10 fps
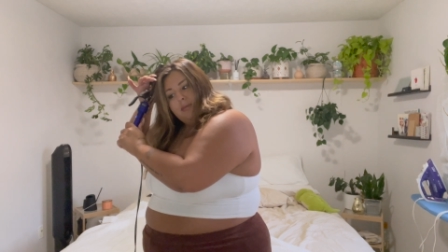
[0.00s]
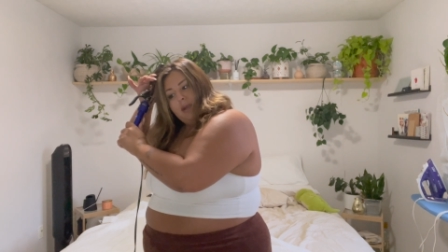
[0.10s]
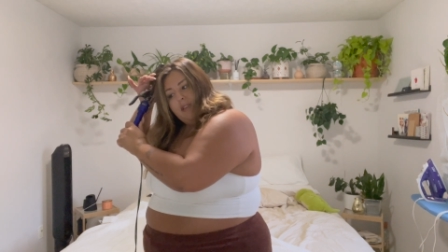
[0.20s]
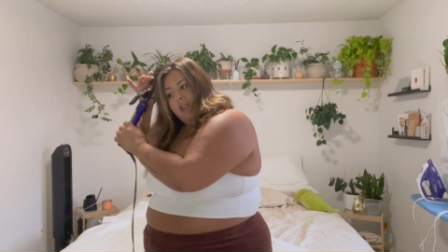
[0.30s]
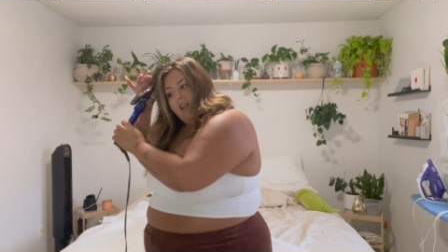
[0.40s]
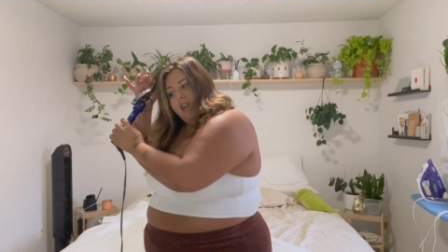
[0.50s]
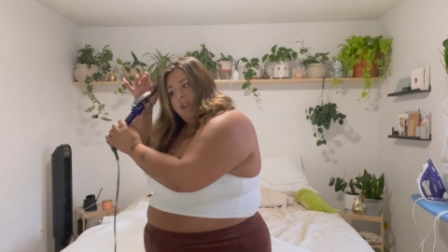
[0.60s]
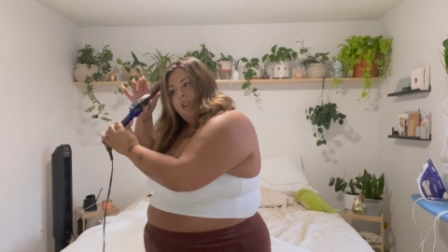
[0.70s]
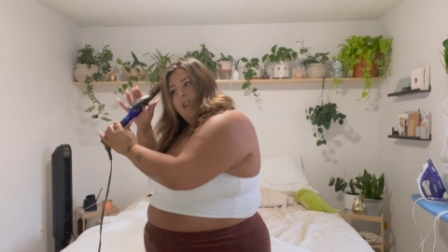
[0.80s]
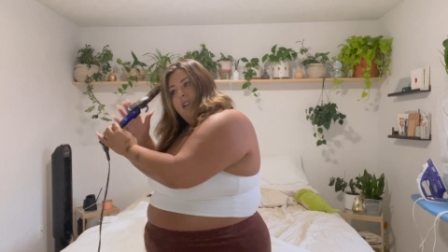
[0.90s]
And
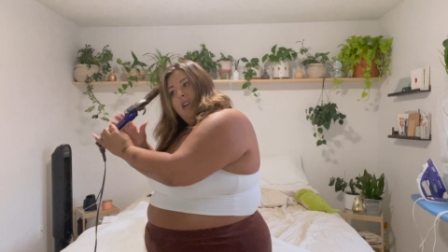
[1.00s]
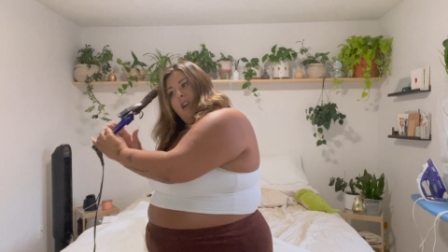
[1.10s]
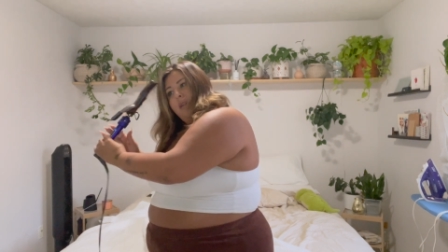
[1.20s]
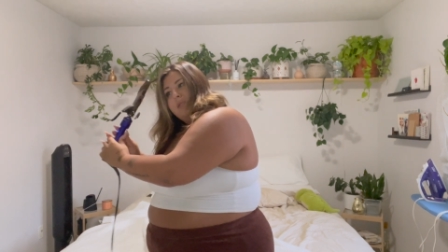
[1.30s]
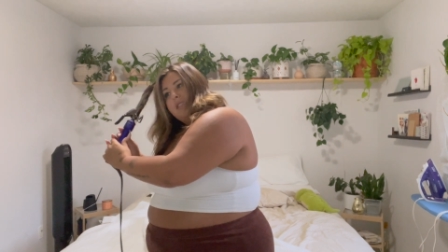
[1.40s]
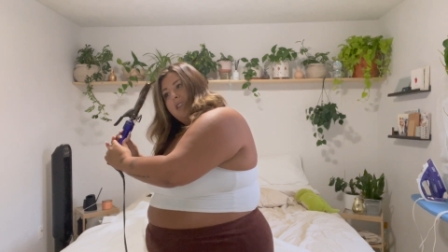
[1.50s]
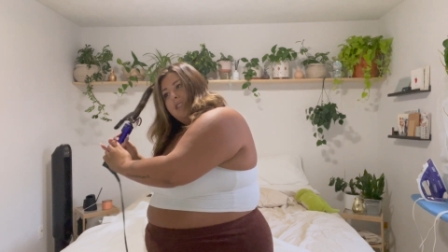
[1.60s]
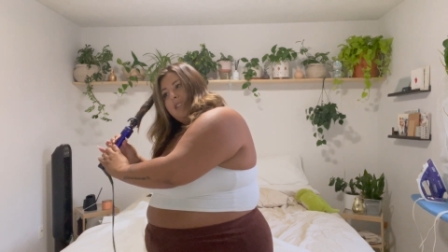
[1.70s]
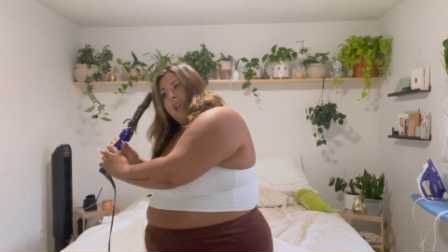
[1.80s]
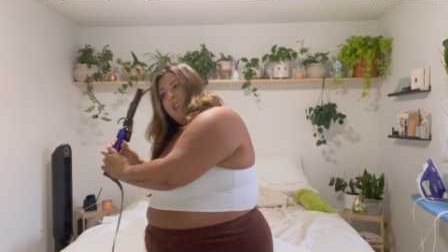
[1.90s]
then I was gonna
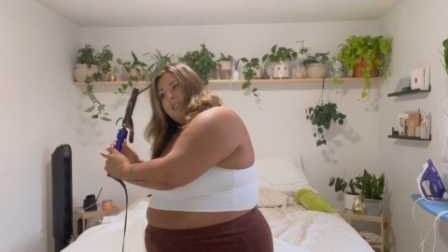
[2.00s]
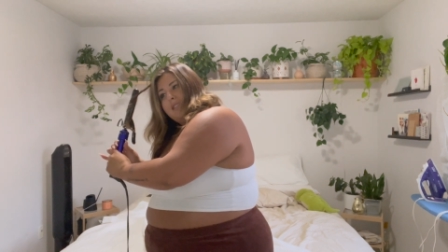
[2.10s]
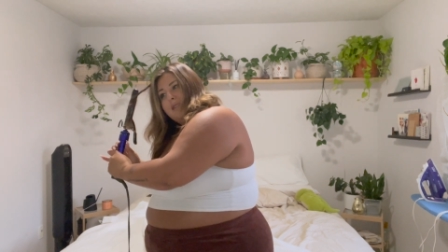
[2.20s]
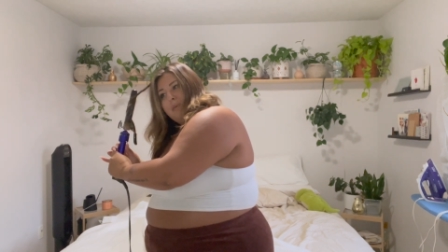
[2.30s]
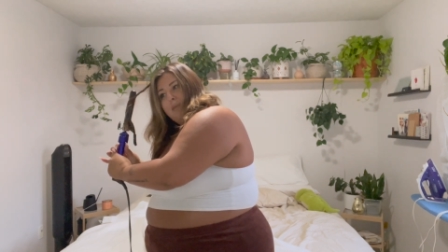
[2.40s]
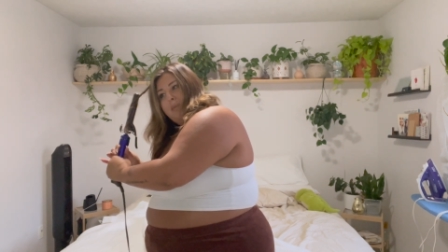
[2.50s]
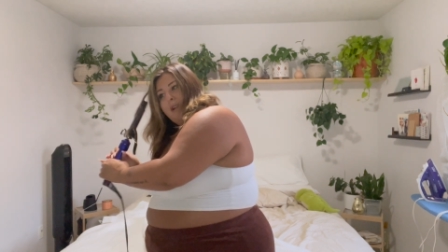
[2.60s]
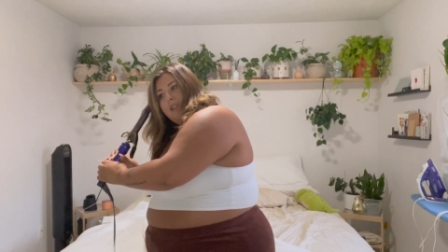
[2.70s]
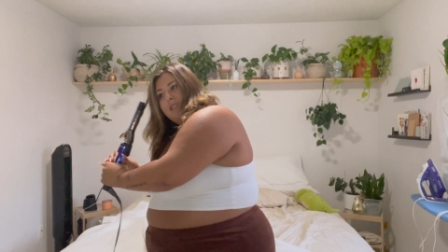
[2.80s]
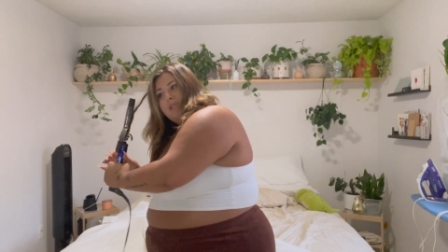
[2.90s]
text my
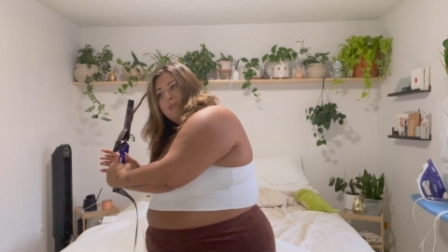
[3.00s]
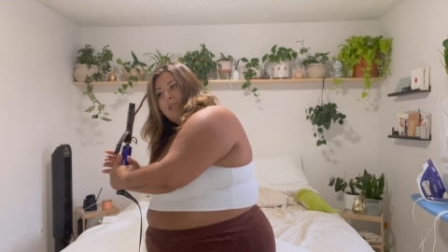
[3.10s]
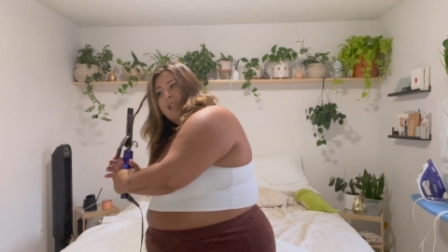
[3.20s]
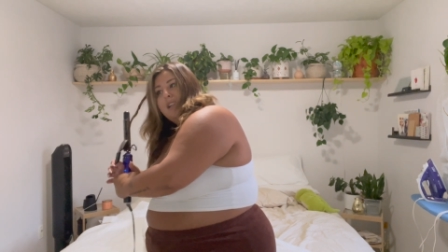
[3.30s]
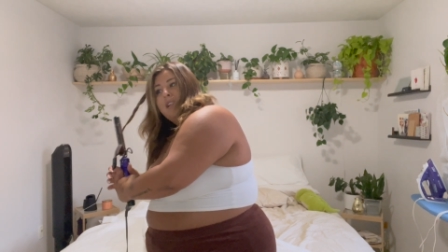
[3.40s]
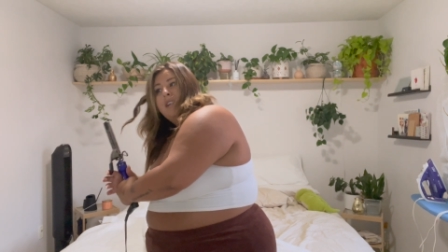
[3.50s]
parents and be like,